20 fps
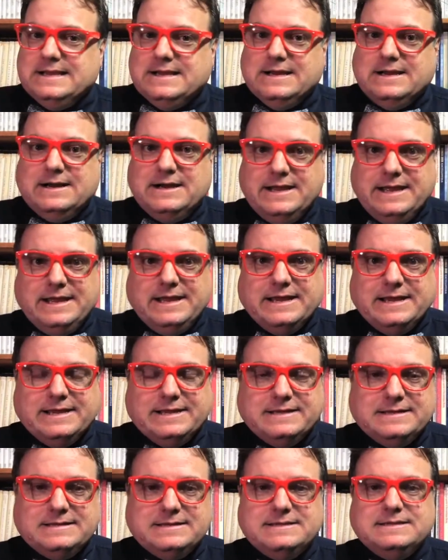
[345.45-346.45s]
Oy.
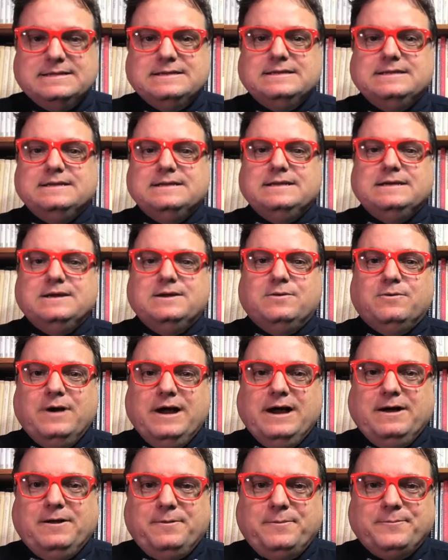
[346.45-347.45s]

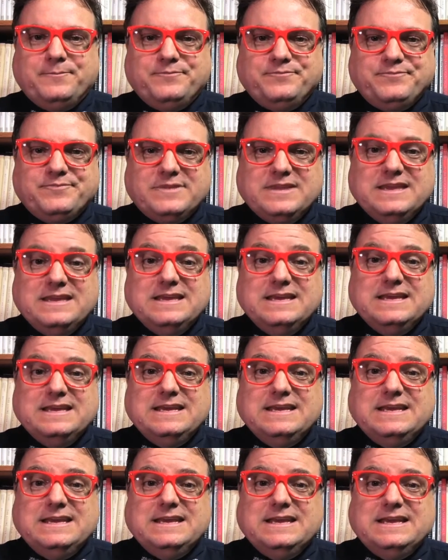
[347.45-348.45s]
Well,
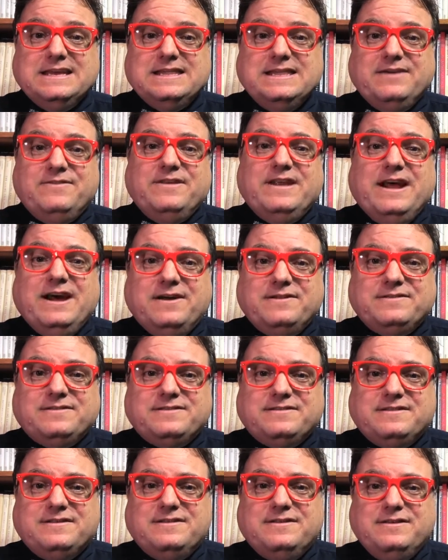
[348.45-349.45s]
they've
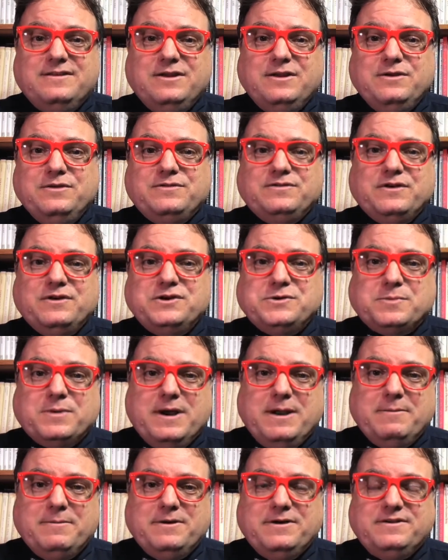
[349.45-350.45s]
announced new search
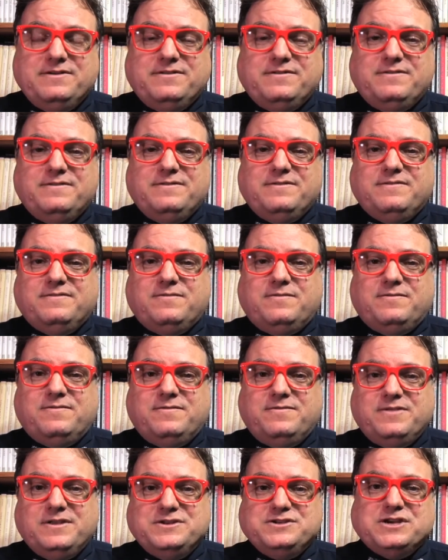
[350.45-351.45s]
parameters.
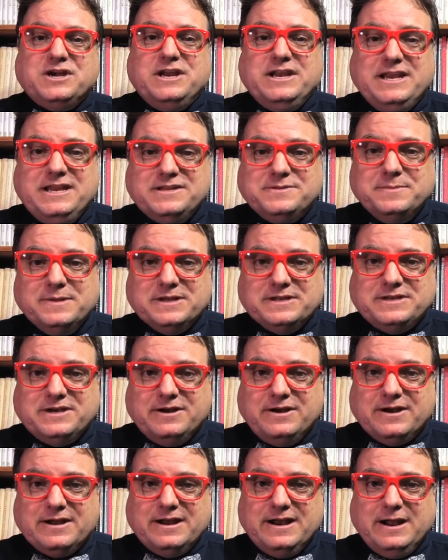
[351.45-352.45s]
The Chinese military
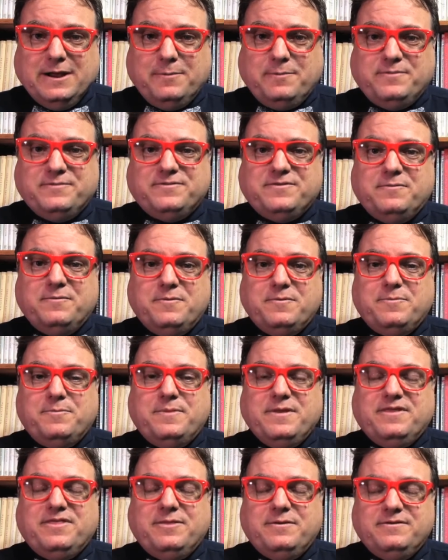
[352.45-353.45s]
are going to help some
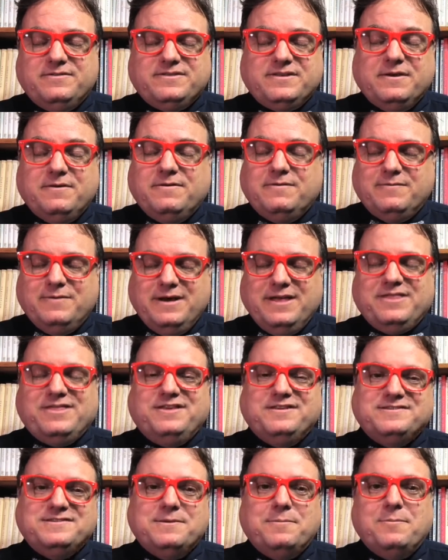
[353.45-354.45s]
with
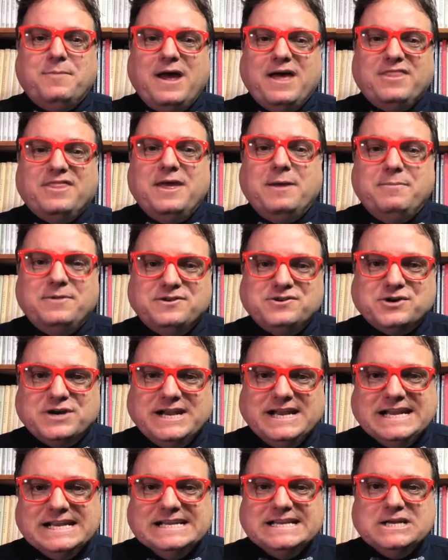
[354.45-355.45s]
some
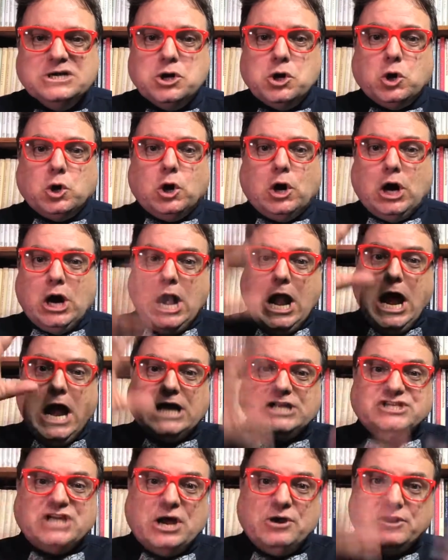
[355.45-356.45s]
bathymetry or
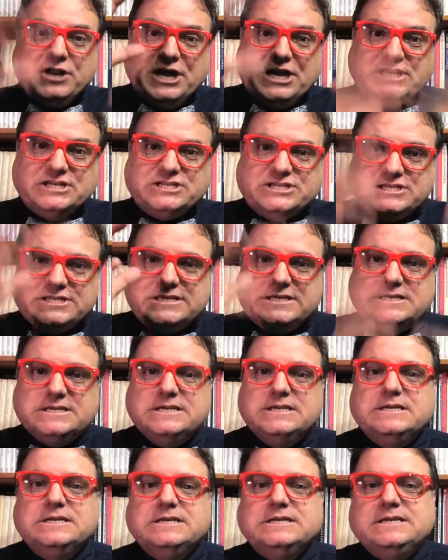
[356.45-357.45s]
soundings
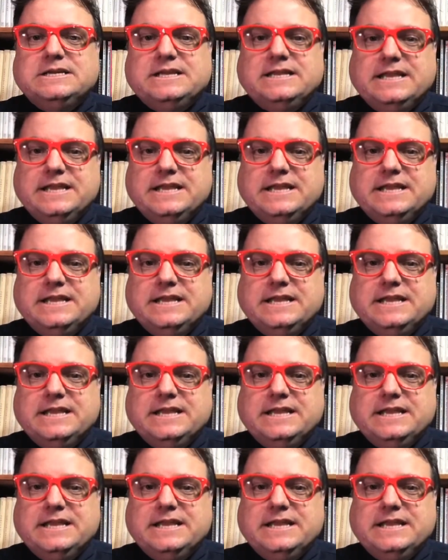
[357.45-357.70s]
in the